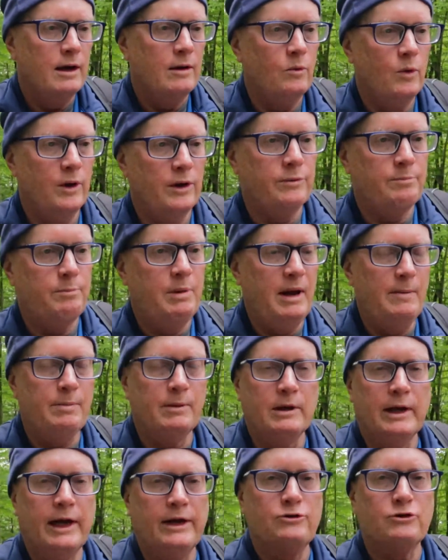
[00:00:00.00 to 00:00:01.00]
with
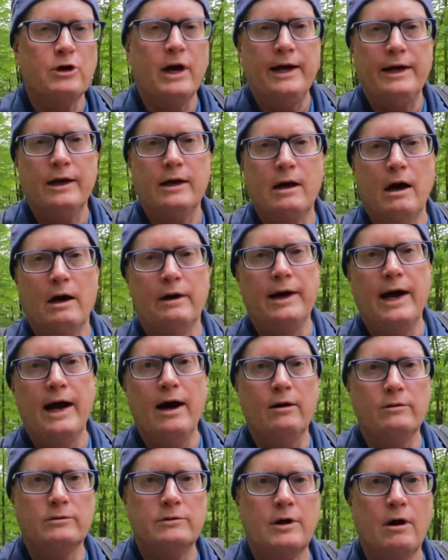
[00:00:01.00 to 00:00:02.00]
people that try to cut
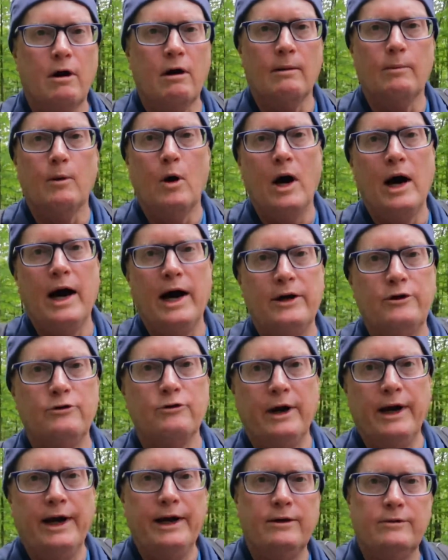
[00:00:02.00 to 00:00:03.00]
out
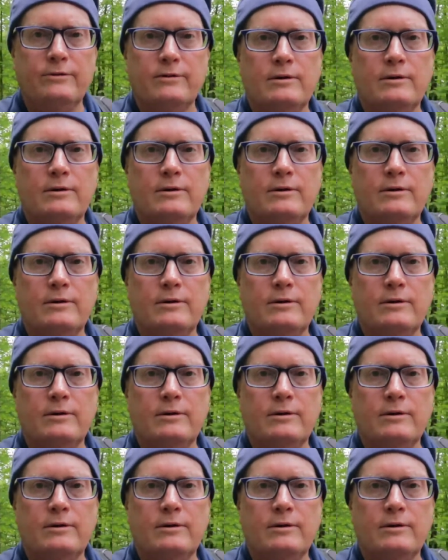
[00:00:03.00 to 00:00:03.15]
carbohydrate